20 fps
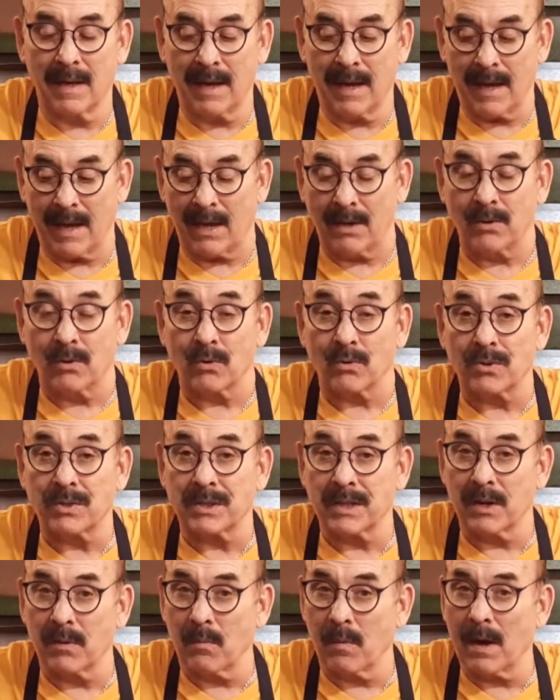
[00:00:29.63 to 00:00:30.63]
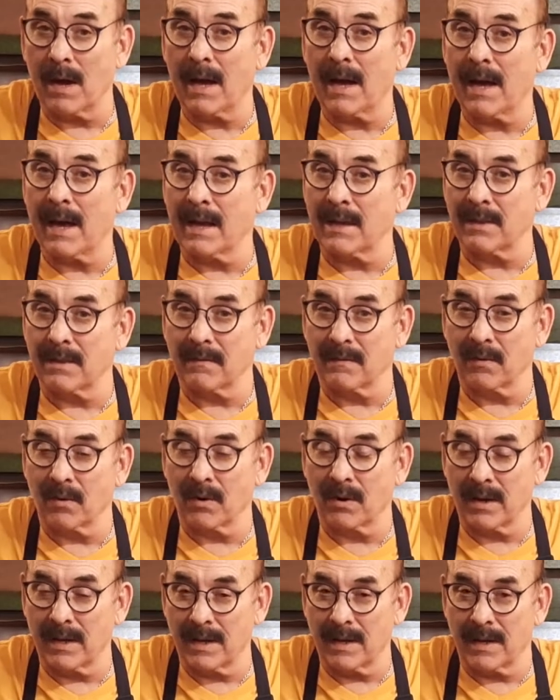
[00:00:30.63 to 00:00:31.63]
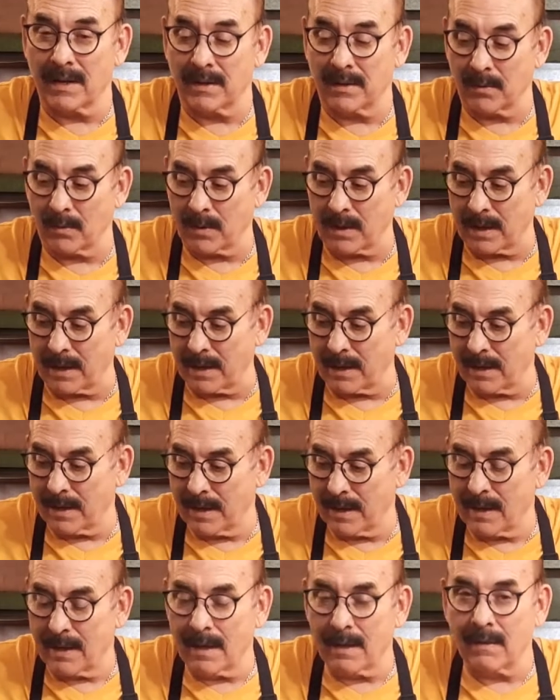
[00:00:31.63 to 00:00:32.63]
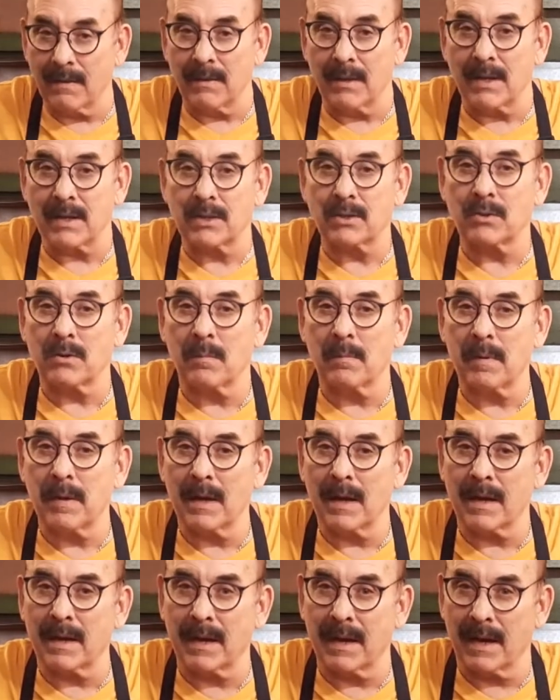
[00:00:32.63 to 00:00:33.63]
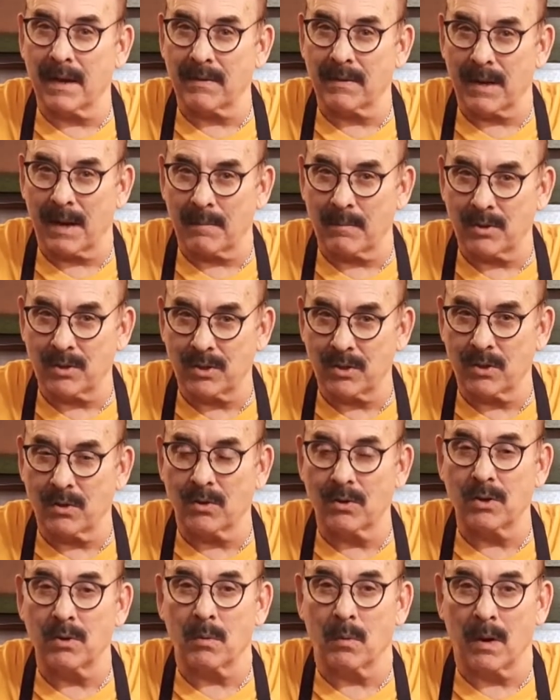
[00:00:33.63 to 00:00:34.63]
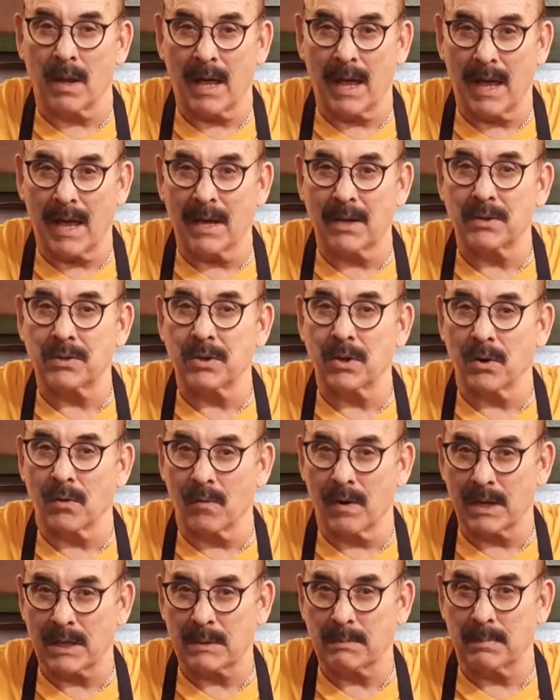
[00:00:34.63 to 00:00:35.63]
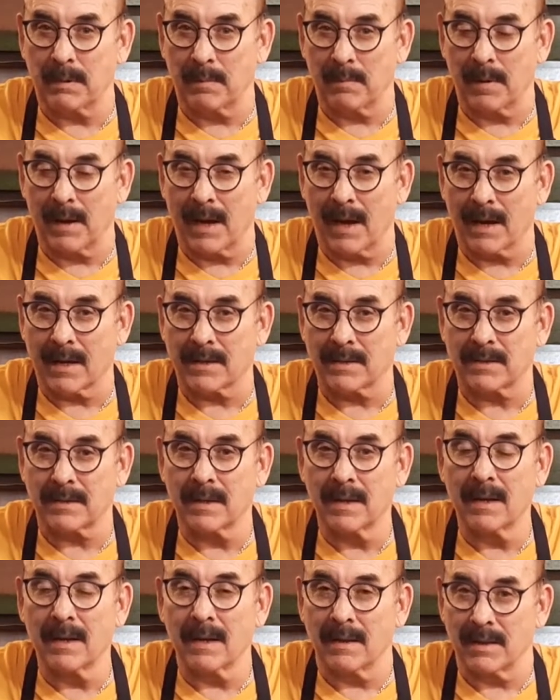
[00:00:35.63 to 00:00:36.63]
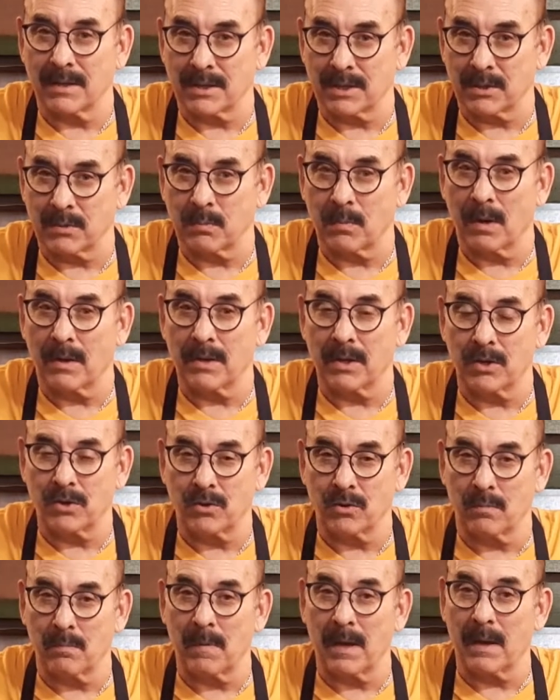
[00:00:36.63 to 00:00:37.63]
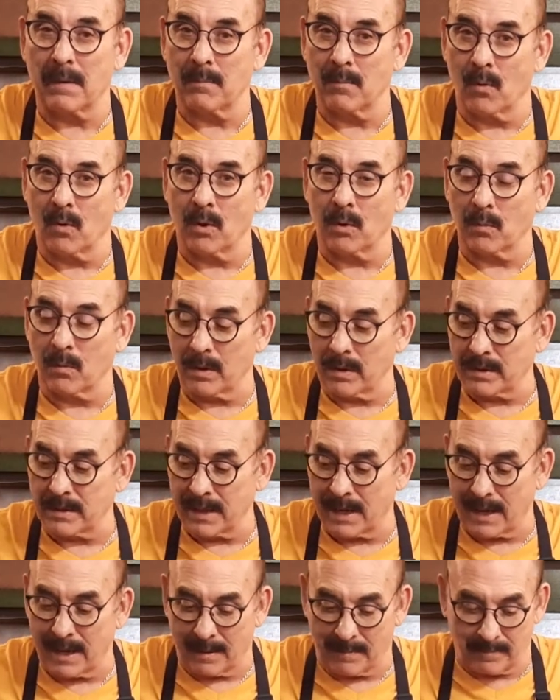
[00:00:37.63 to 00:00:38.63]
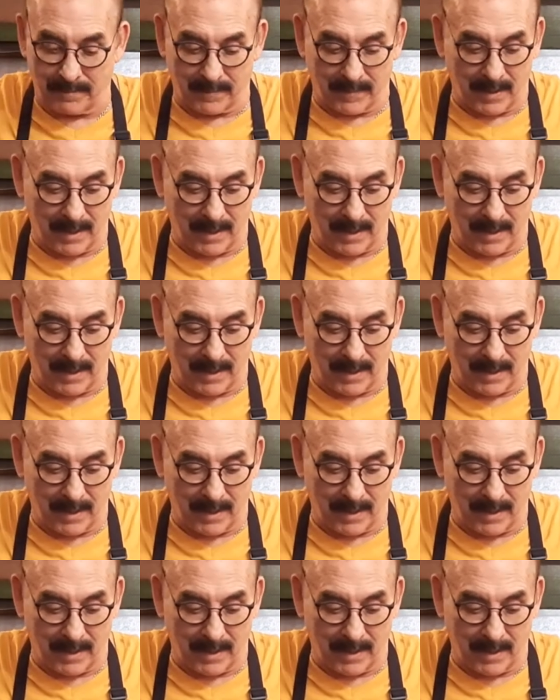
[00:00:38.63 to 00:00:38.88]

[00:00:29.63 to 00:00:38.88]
and you'll see why at the very end, okay? This will be a cake that I'm sure you will add to your recipe box, and this is one that you'll make more than one time.